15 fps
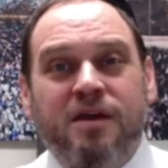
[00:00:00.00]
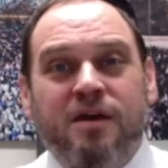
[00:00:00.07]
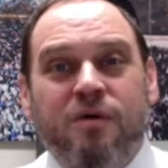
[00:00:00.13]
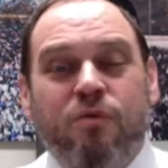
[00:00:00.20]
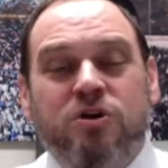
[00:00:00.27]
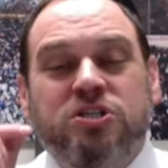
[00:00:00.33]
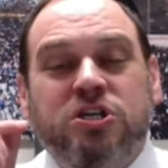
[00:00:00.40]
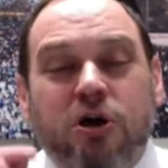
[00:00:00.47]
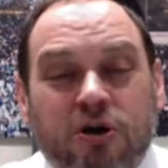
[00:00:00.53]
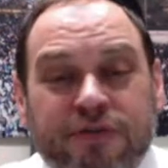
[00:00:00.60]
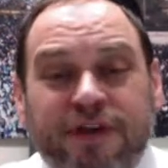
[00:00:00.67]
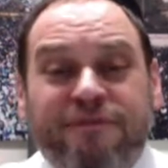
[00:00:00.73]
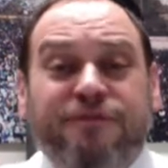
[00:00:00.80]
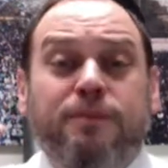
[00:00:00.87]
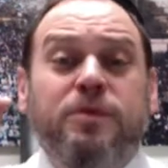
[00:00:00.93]
We're told
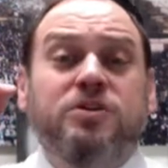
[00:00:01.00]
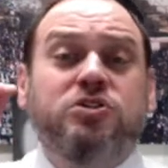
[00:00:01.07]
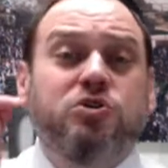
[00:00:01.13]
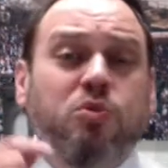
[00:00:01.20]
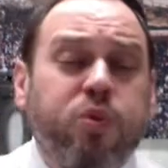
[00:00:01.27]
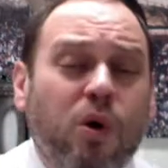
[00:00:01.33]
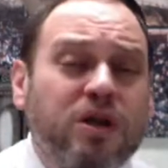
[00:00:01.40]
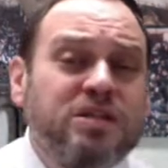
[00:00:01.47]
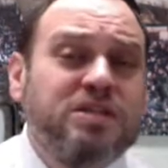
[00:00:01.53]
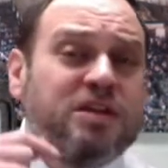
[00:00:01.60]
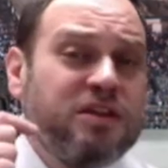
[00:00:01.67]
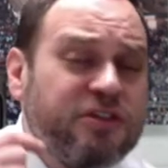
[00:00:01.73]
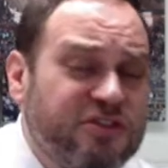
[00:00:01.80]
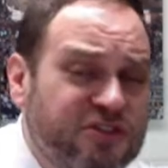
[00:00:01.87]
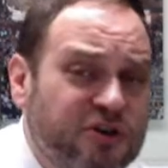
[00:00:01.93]
that from the
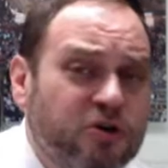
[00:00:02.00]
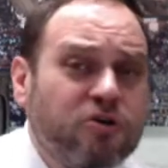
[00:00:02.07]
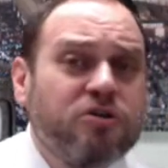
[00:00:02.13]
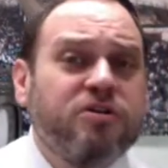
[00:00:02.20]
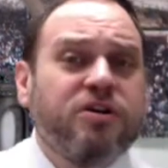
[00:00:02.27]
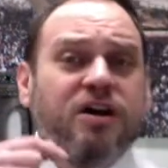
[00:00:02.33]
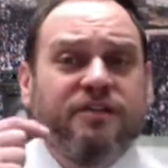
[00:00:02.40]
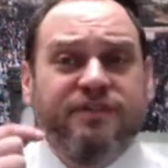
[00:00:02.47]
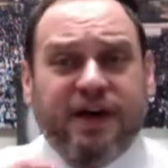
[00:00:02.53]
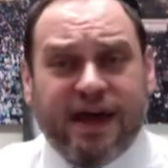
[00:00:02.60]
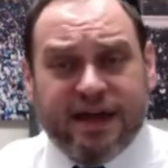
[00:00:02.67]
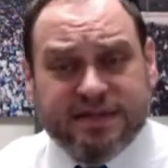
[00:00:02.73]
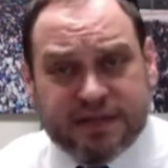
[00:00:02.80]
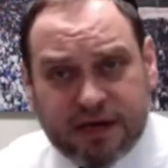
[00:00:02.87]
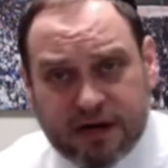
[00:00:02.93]
23rd of
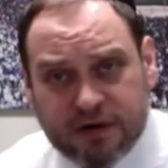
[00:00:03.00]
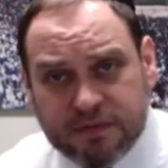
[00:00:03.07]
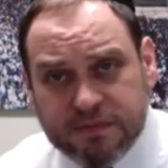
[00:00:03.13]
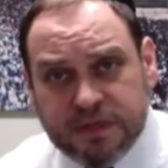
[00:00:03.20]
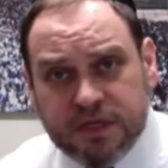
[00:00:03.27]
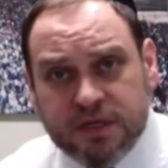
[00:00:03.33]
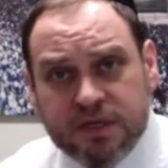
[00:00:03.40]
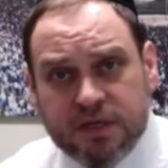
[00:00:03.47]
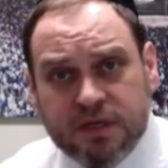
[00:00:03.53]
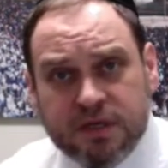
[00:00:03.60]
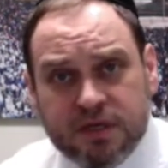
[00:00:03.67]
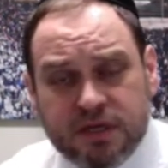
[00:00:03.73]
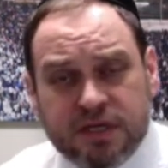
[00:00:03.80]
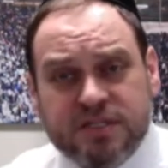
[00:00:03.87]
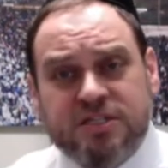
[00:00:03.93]
Adar
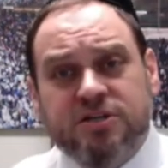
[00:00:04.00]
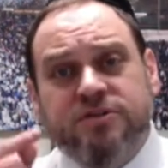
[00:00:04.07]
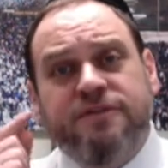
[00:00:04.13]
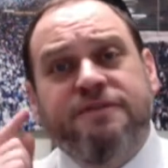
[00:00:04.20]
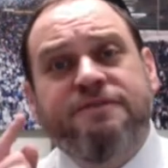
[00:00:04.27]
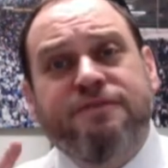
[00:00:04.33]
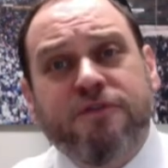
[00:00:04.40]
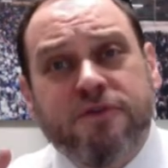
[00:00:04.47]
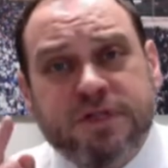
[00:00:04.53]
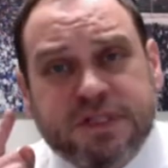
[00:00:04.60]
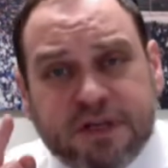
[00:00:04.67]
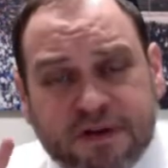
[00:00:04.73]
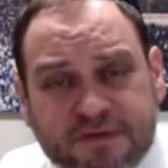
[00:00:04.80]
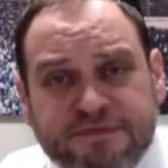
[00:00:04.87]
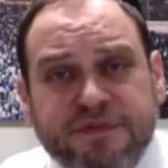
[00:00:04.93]
until the 1st
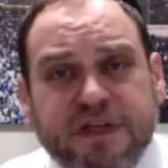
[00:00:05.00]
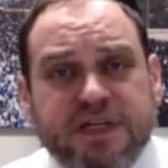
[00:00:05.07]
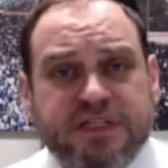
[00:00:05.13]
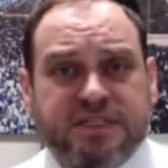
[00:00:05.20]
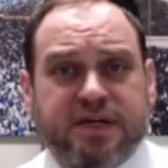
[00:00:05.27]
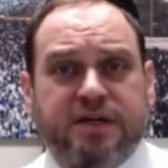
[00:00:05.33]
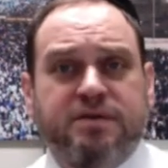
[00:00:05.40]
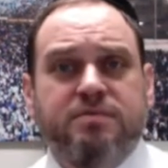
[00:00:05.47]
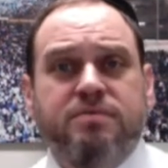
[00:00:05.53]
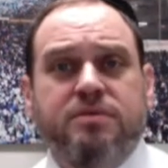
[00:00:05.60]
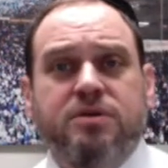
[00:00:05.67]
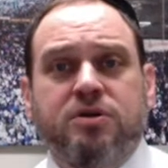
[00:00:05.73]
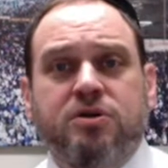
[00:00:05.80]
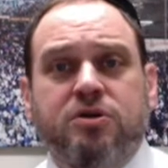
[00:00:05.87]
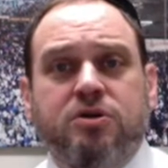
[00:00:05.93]
of Nisan,
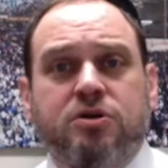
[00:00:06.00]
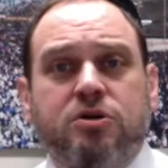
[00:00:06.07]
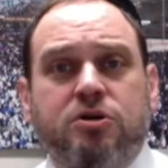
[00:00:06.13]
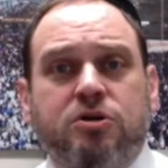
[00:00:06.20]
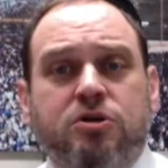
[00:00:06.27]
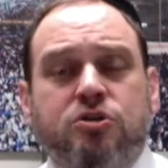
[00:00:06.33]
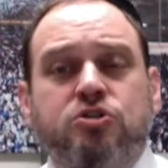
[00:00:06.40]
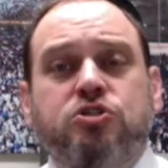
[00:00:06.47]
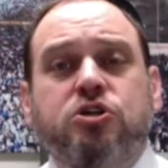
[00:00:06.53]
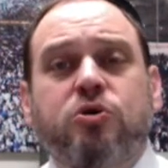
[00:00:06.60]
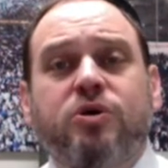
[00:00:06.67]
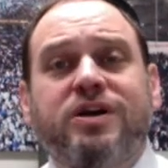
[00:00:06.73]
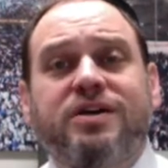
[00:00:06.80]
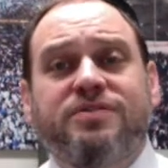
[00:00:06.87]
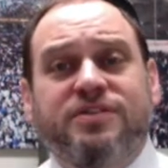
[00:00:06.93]

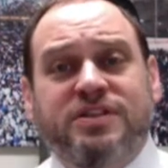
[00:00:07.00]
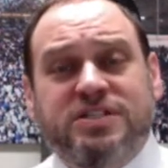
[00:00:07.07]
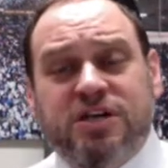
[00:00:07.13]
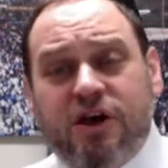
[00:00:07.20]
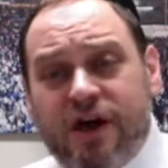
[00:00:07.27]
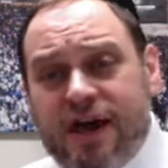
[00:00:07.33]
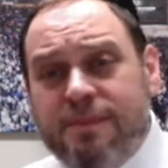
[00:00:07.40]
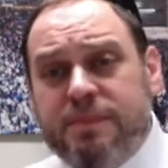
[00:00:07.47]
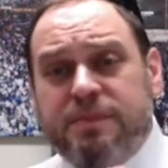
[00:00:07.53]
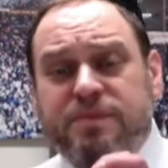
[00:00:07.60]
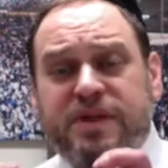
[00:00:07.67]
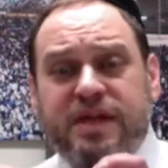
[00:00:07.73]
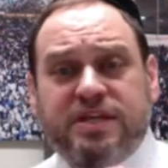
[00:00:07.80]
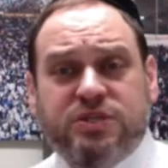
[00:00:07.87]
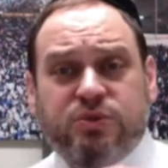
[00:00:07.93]
during the time the
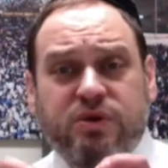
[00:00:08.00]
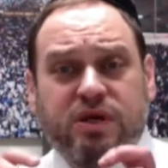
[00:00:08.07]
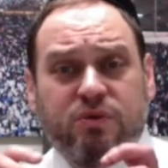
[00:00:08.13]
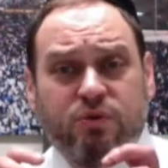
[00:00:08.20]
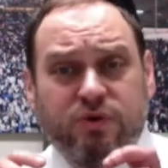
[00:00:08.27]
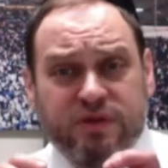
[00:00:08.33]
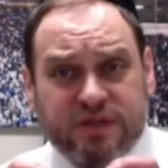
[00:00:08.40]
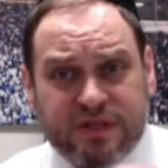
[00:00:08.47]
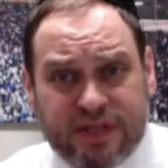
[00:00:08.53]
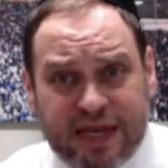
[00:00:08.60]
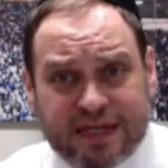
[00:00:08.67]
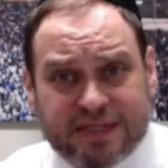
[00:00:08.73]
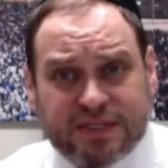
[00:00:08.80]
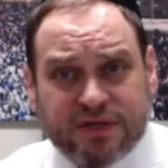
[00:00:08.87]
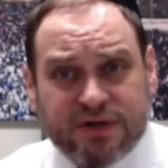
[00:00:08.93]
Bnei Yisrael were in the
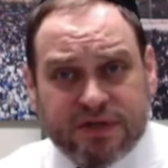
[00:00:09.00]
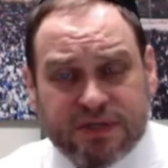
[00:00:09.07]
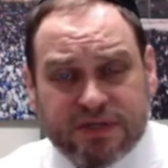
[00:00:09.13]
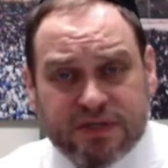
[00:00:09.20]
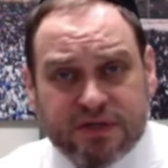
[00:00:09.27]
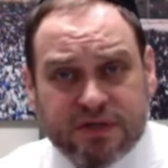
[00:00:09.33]
desert,